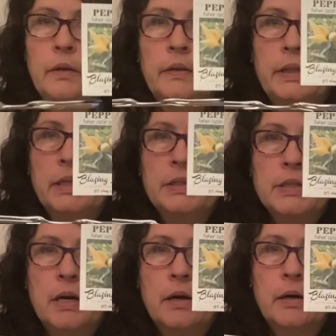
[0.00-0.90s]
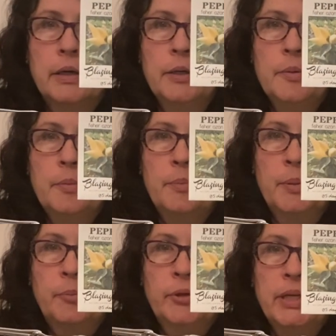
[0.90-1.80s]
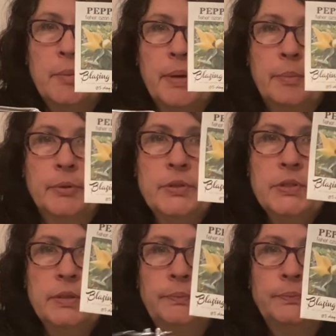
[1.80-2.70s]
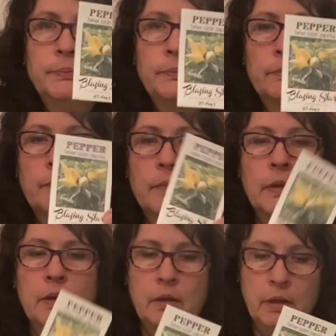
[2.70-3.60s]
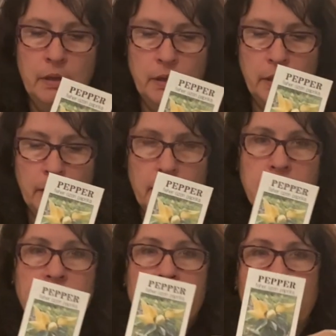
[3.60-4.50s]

These are paprika peppers, and I've done